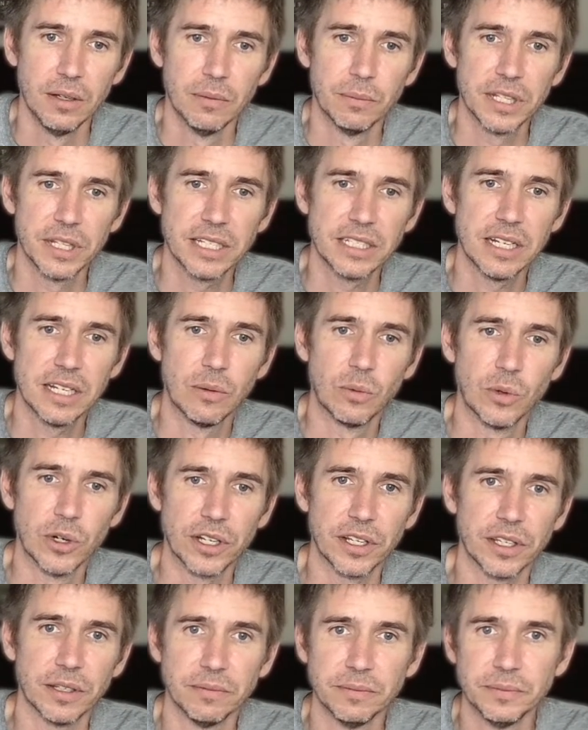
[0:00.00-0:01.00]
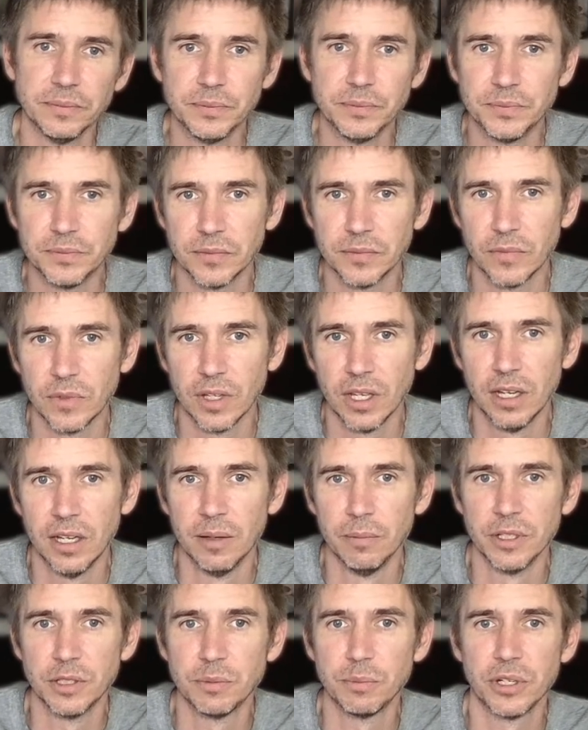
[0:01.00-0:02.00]
But that's not working.
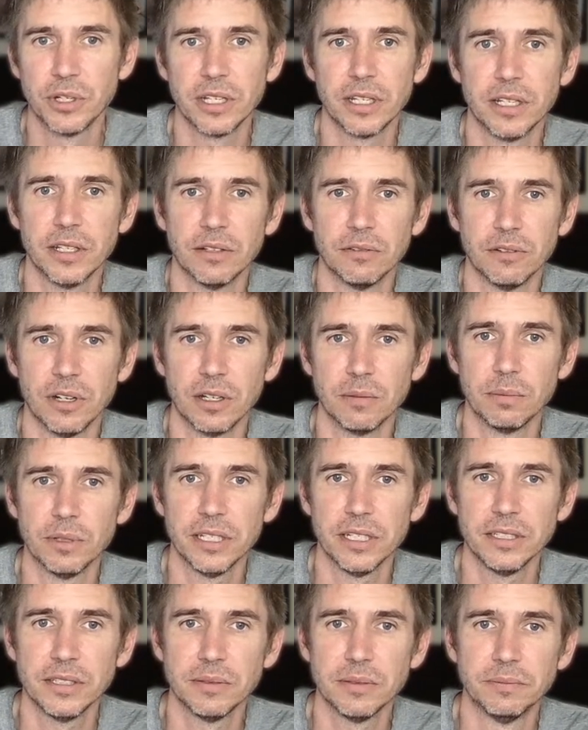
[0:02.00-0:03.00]
It's putting it in the wrong place.